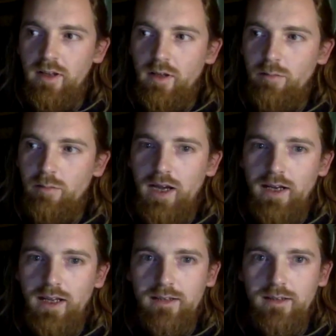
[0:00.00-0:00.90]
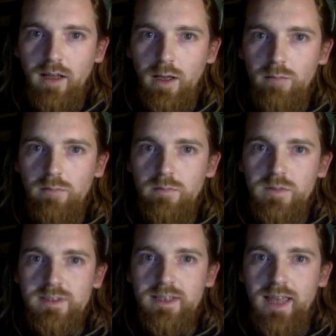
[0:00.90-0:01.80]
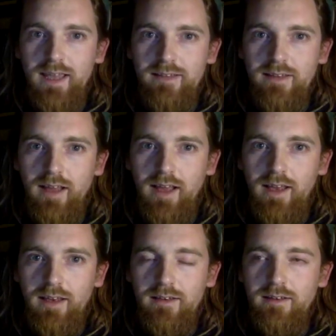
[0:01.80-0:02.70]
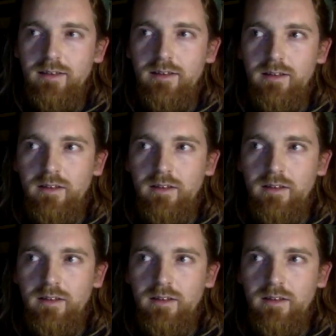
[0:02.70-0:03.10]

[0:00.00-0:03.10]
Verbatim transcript: mining um, slate and right.